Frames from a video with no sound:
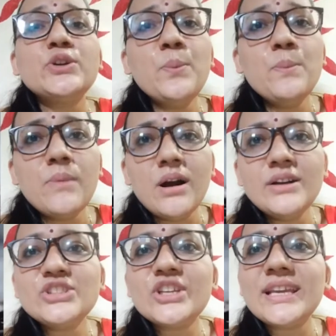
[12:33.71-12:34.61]
to
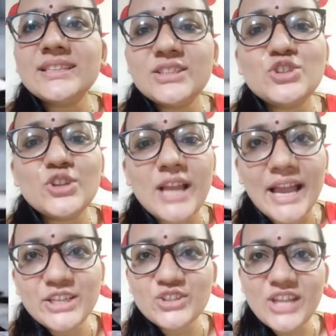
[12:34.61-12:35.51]
merge in the
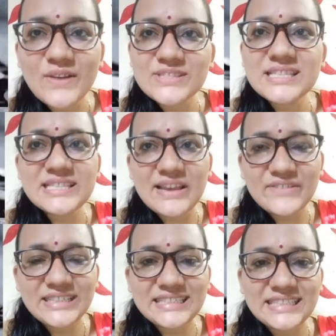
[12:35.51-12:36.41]
July
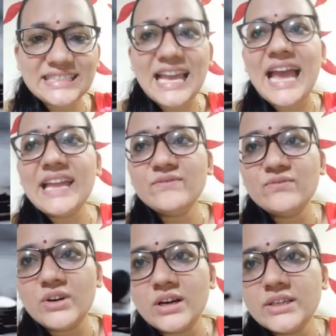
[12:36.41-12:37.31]
2017 and
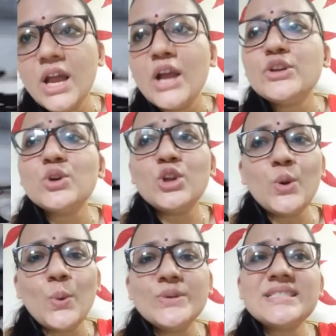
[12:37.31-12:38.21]
were to
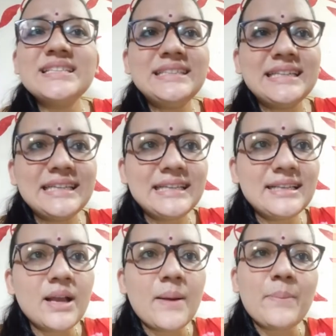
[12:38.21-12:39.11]
close the
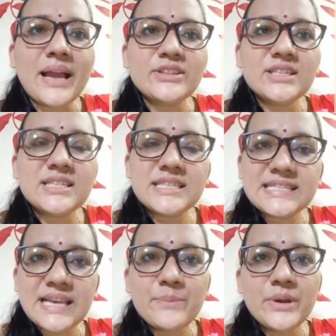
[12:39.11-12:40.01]
deal by the
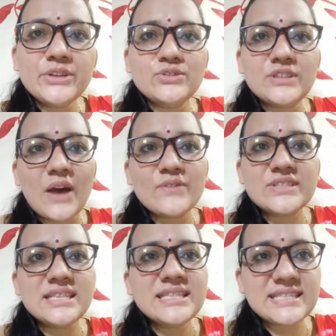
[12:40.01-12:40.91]
December
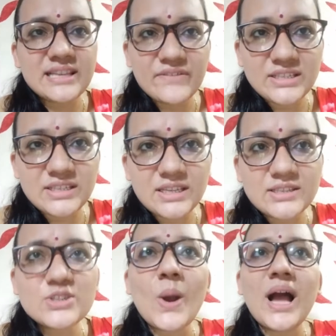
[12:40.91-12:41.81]
2017.
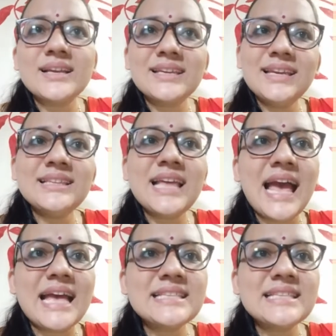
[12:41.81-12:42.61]
So again the